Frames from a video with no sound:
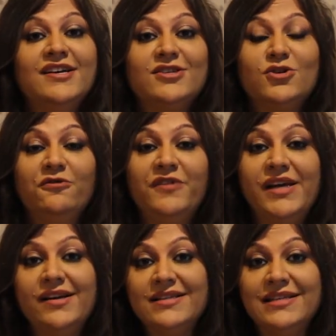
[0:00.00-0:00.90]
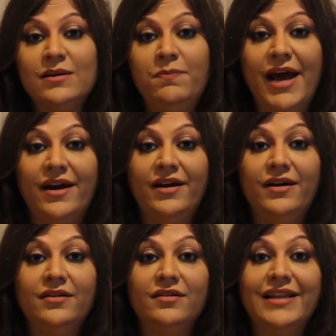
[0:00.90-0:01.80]
So Venus is a
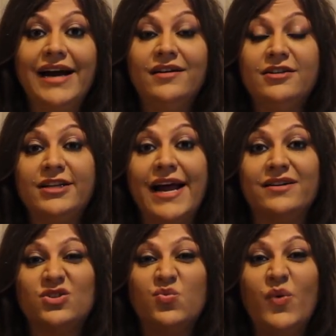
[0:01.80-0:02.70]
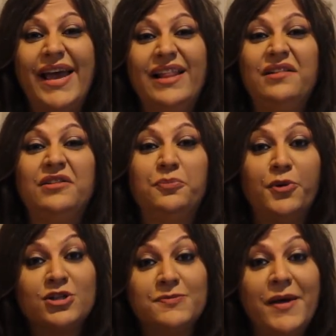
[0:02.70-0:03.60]
planet that attracts wealth,
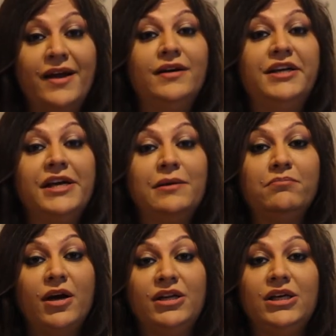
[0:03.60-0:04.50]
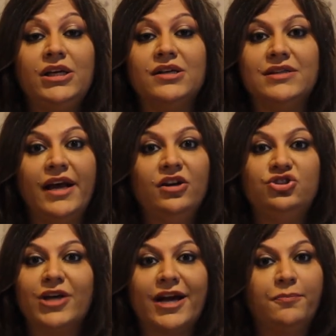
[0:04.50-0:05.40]
prosperity, money. It's like a
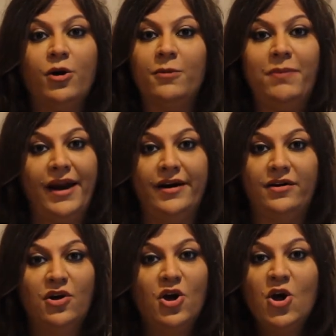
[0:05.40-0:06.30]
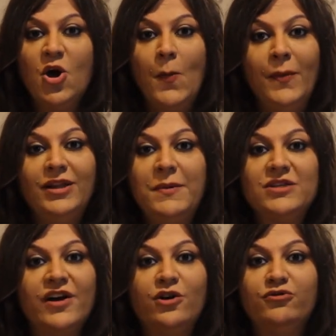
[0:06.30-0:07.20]
jackpot planet. Matlab, it's
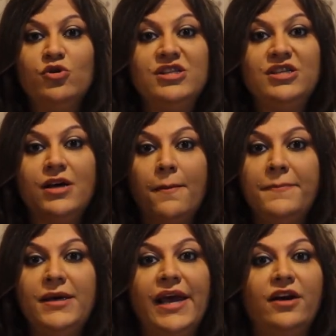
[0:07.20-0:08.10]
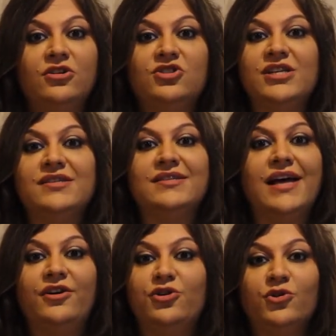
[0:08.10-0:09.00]
one of those yummy energies
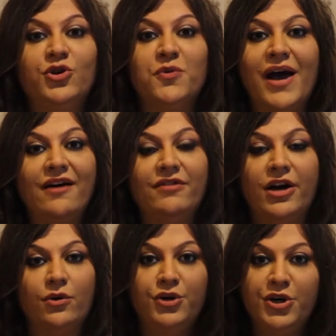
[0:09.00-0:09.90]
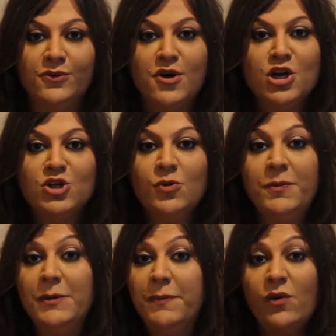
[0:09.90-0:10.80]
that you know you have around you. So
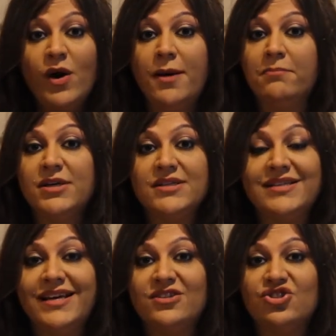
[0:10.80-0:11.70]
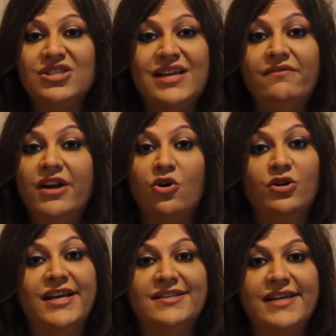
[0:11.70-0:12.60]
people who are number 6 just have luck
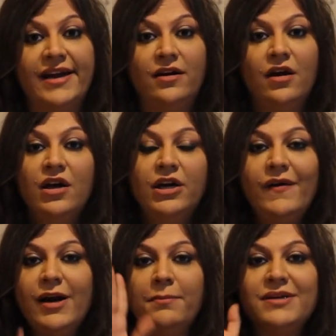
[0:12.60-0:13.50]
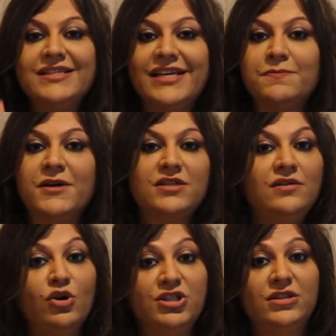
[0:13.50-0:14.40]
on their side. Now a number 6
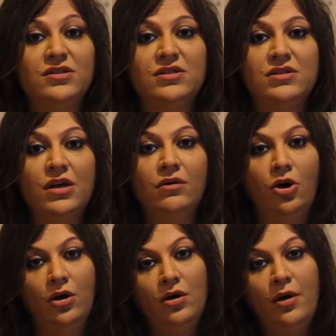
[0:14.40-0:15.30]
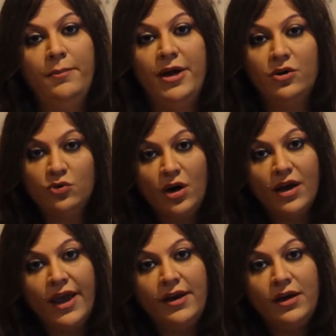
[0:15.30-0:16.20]
person watching this is saying, "Arey, mera to luck
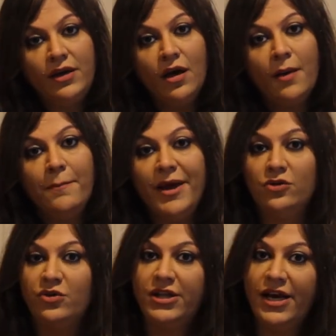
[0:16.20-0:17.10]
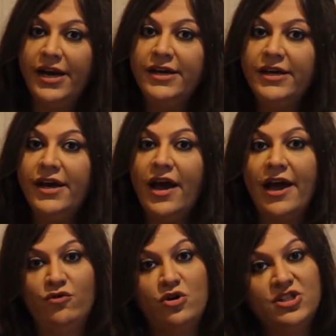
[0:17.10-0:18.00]
hai hi nahi. Maine to ye dekha hi nahi hai.
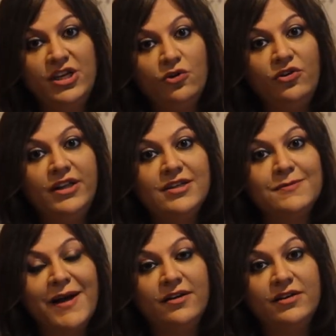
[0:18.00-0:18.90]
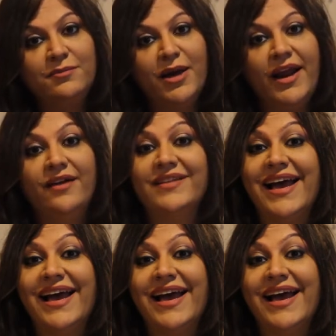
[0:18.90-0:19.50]
I'm not seen only this pattern in my life."